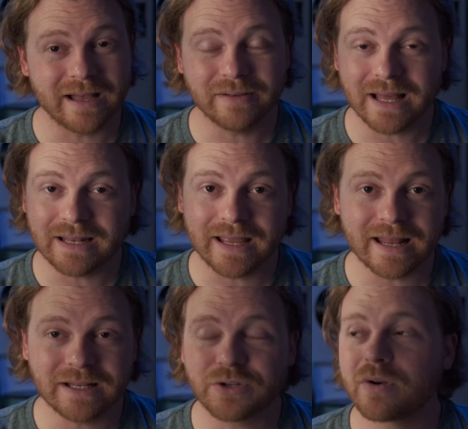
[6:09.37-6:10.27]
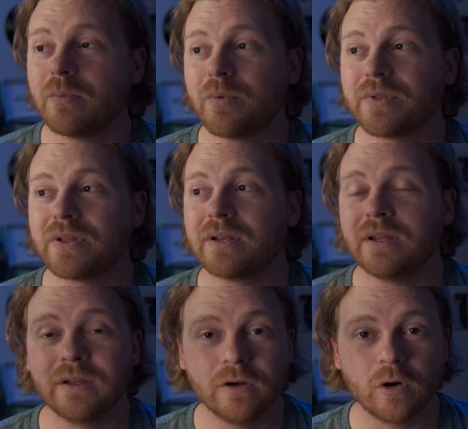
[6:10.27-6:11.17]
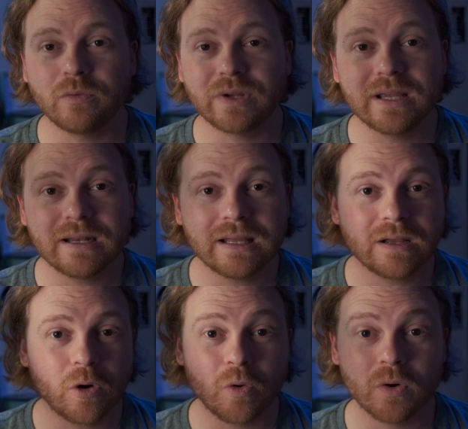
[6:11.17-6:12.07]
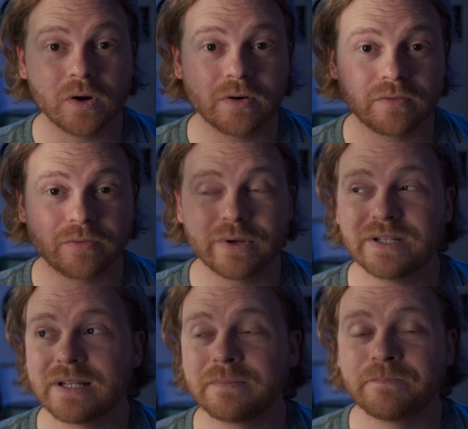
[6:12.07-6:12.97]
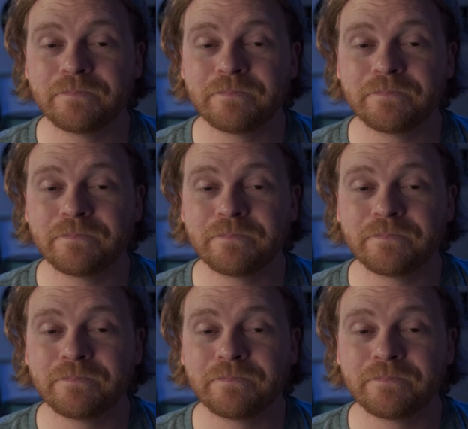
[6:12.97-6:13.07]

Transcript: I haven't had any trouble with it overheating or freezing.